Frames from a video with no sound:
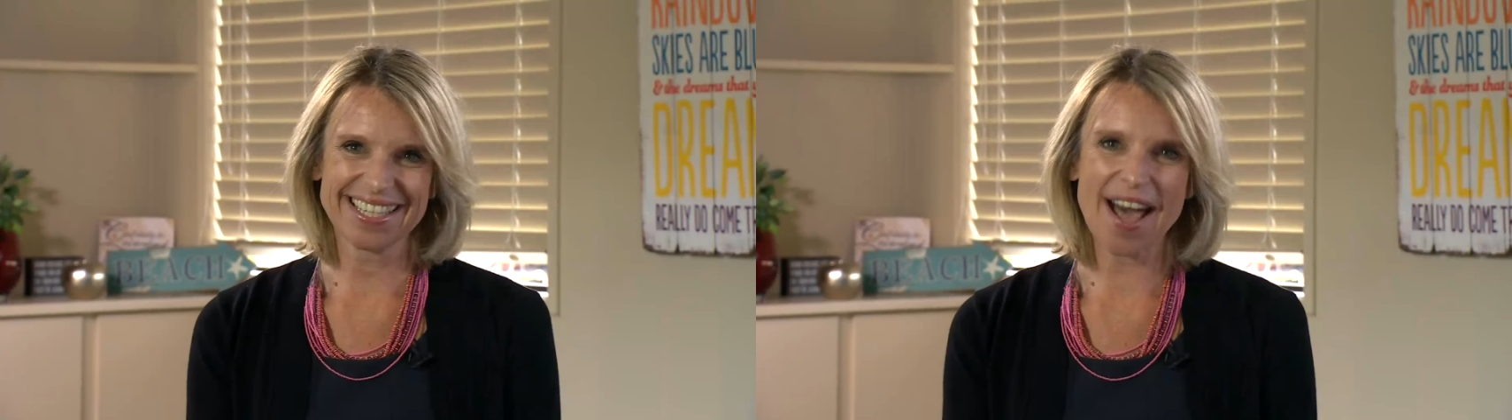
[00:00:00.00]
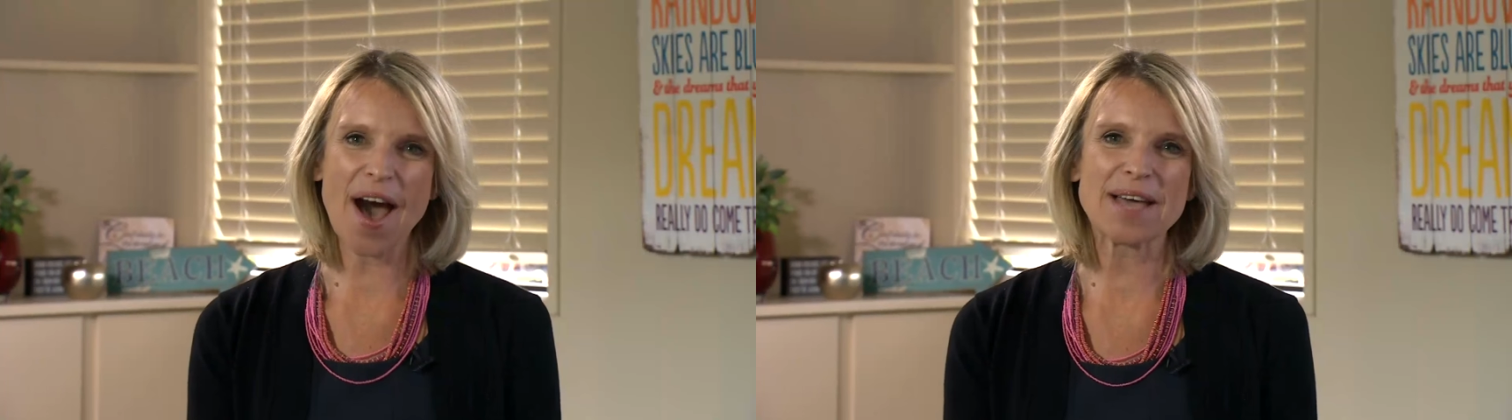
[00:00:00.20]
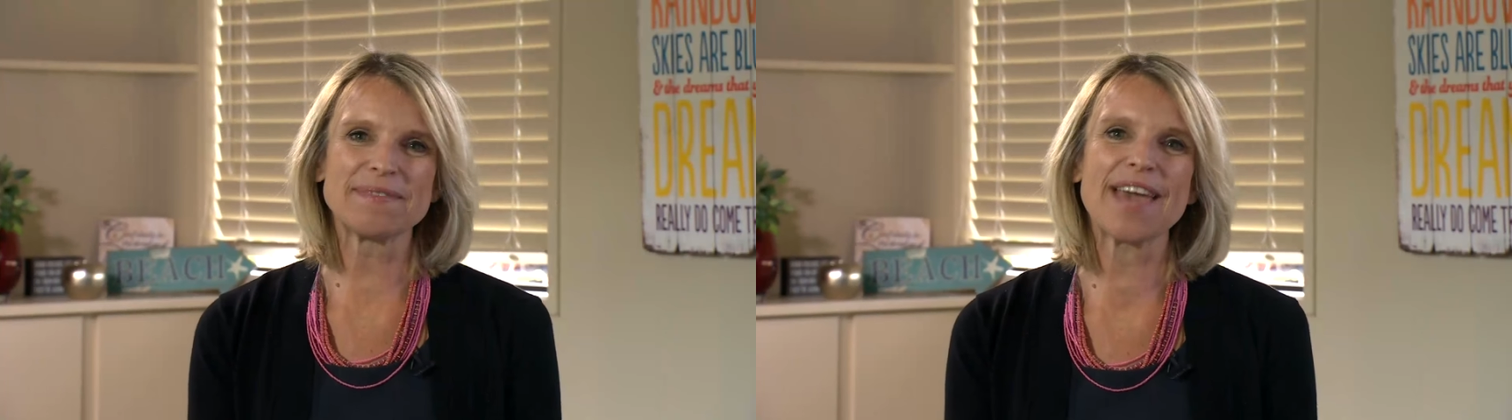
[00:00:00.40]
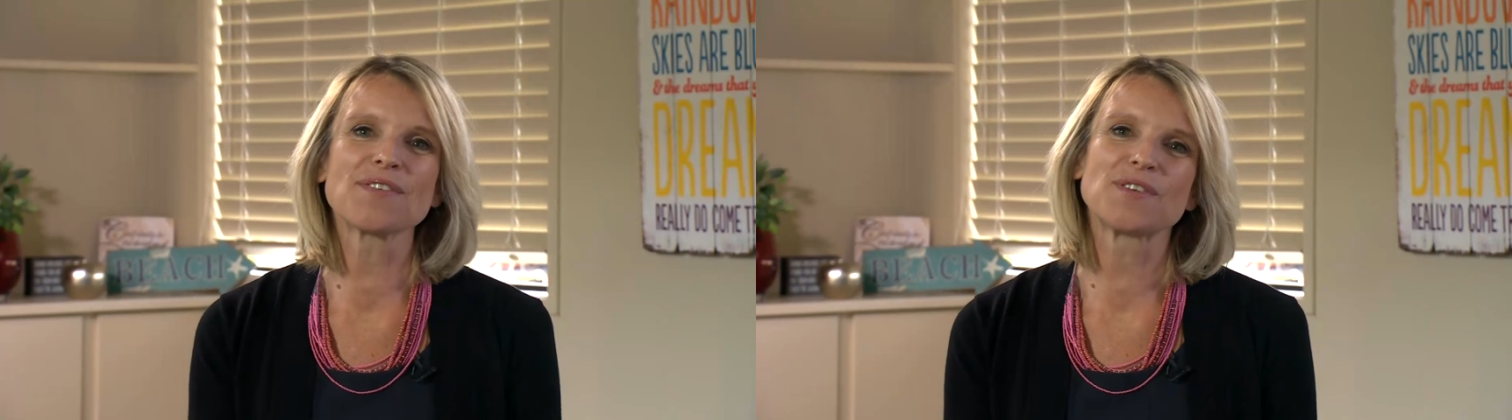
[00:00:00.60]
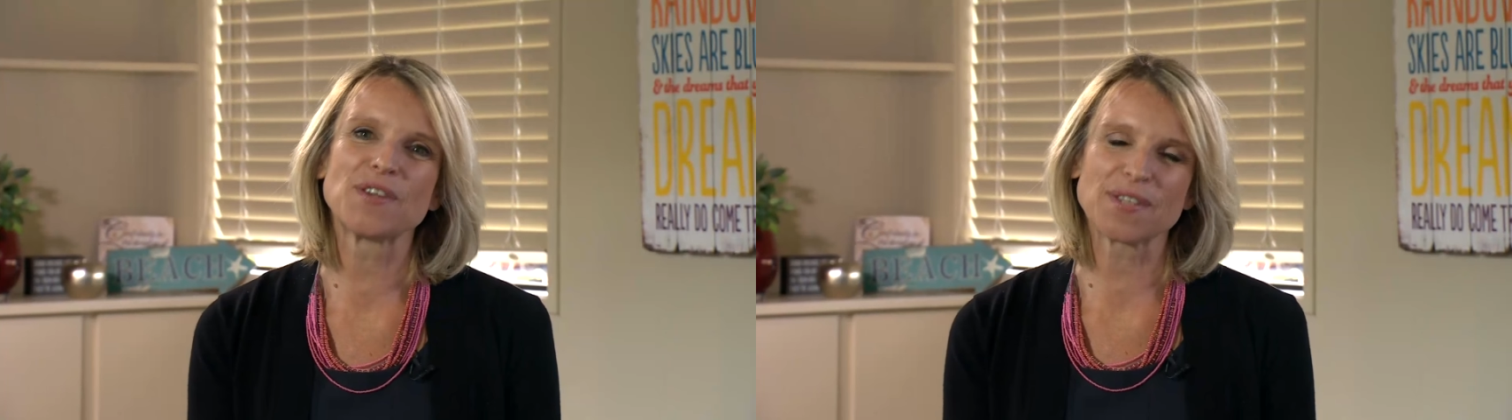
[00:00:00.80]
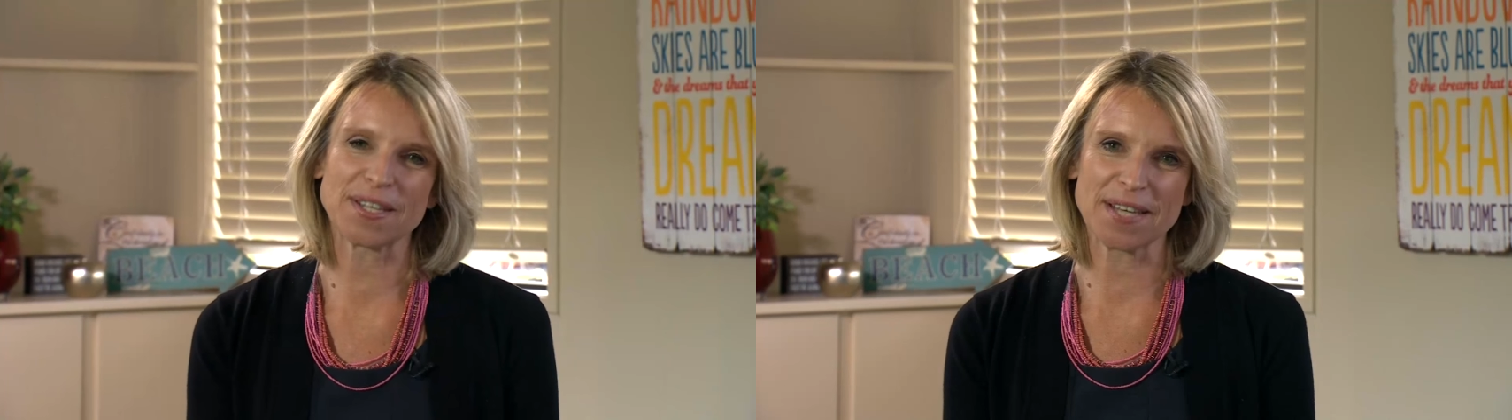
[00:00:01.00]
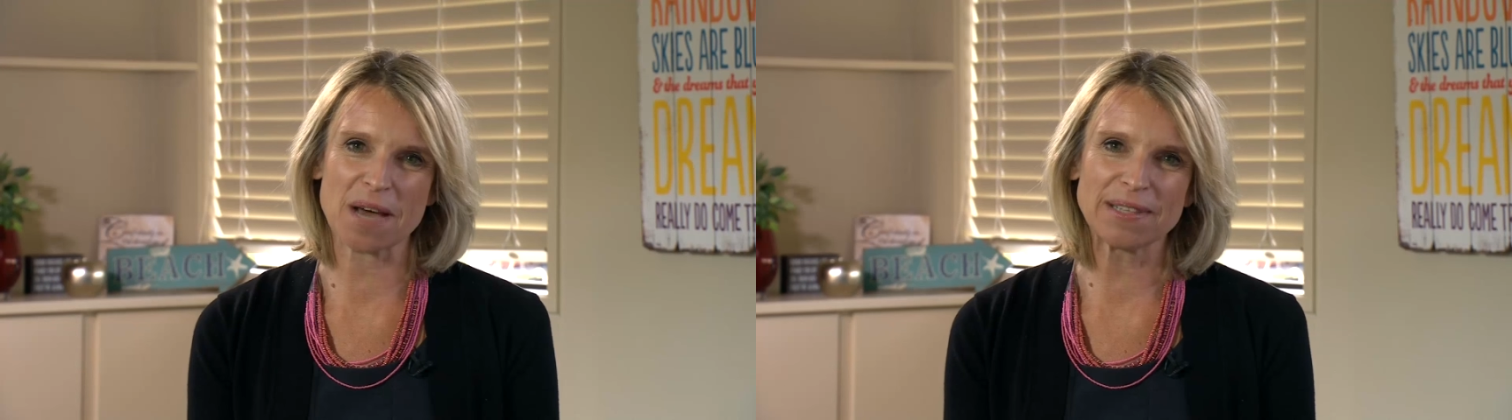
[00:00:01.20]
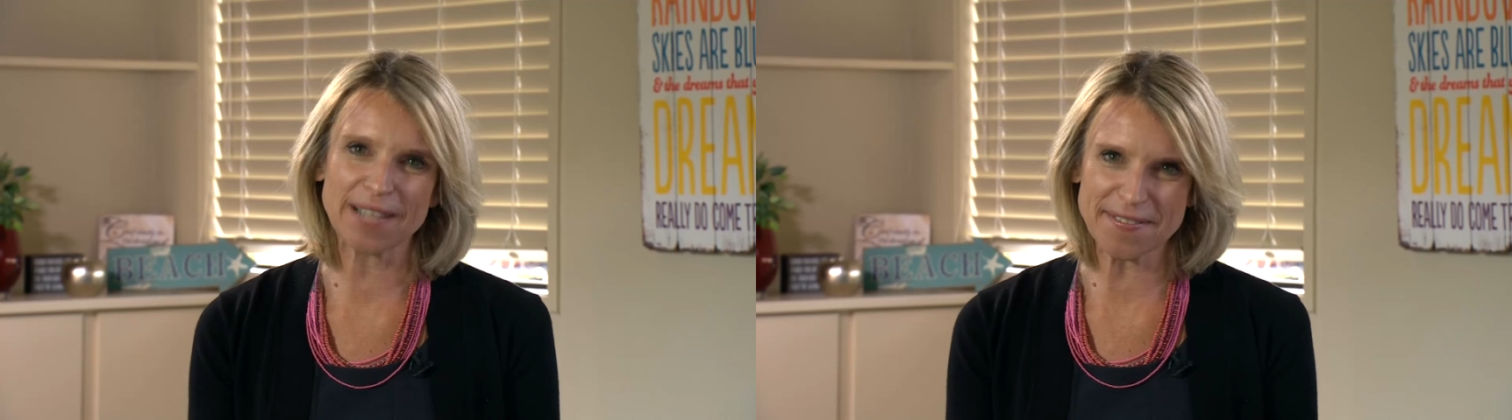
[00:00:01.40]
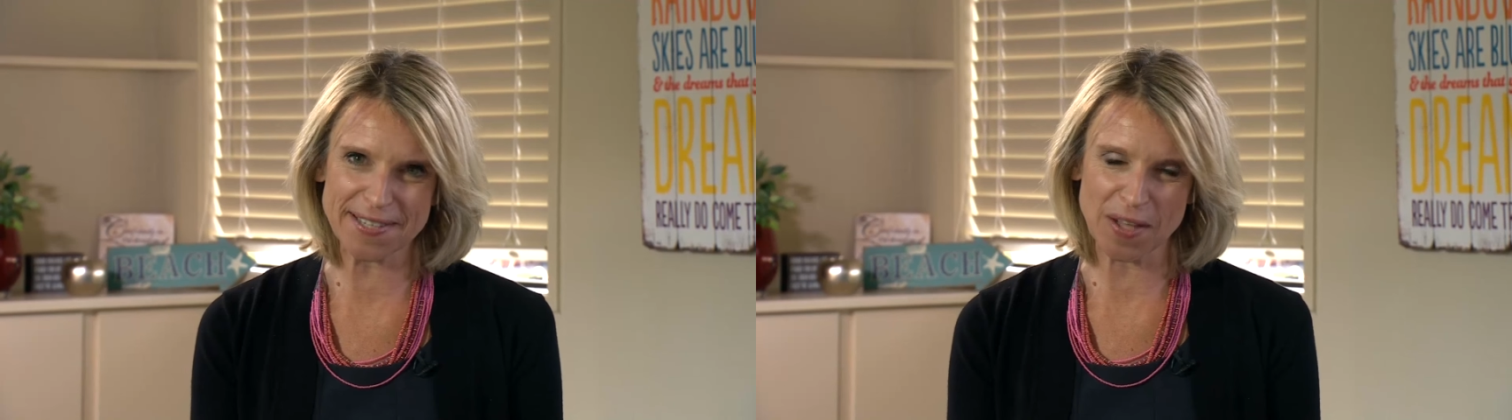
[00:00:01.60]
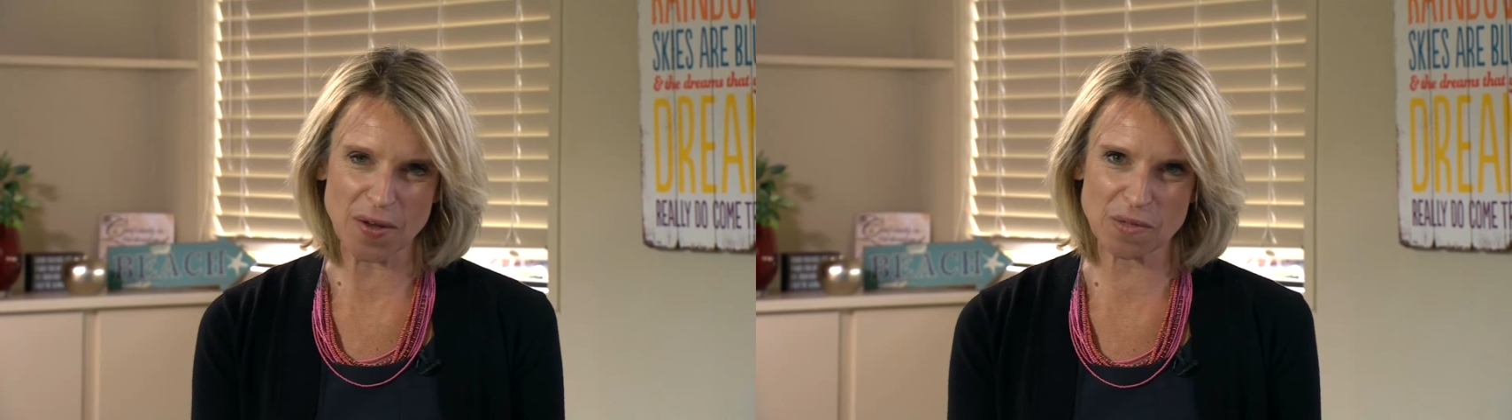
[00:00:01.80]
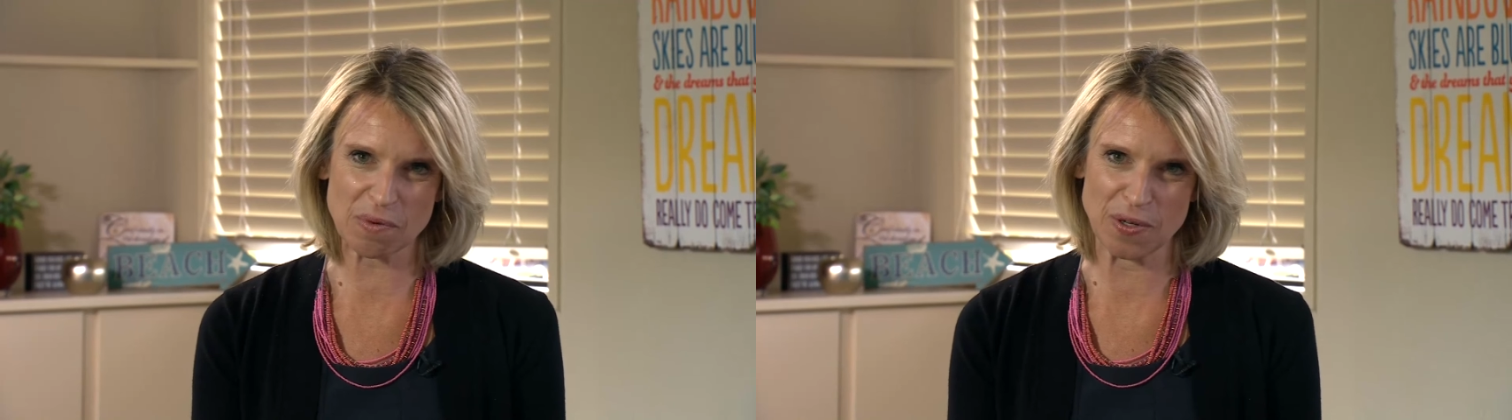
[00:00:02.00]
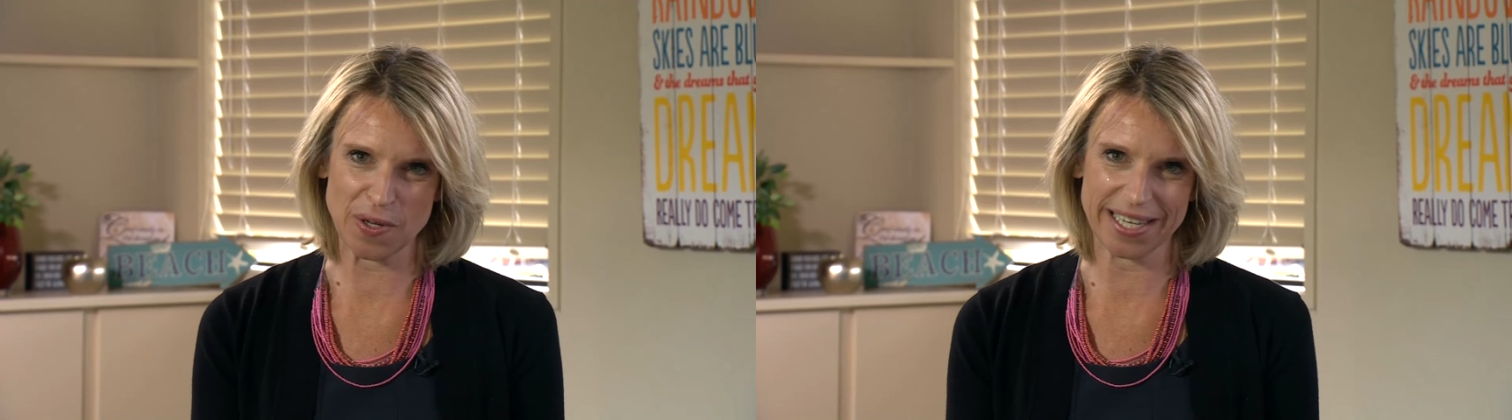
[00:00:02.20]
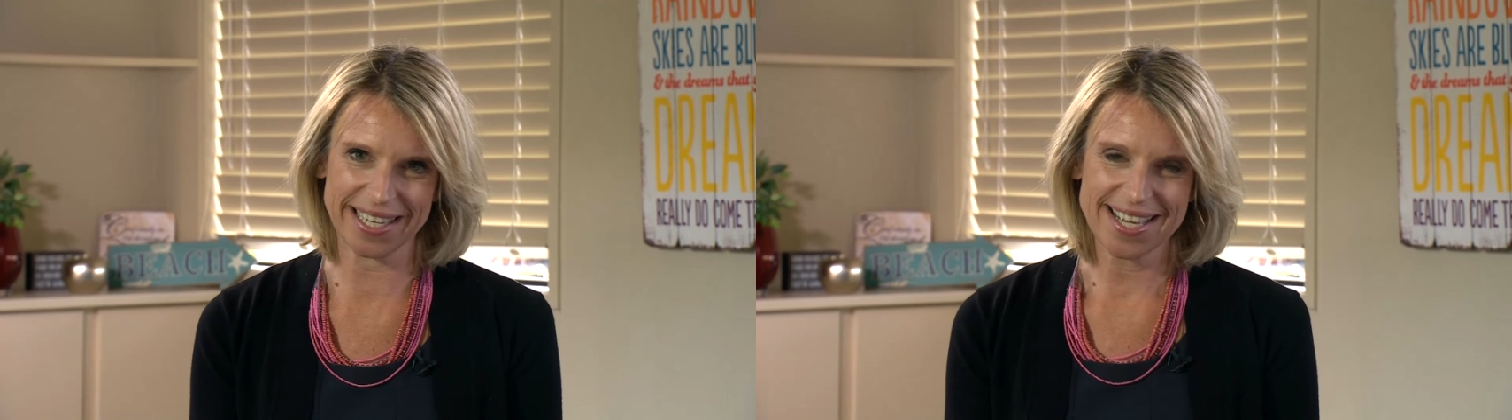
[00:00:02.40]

Hi, I'm Catherine Newton. I'm a lifestyle entrepreneur.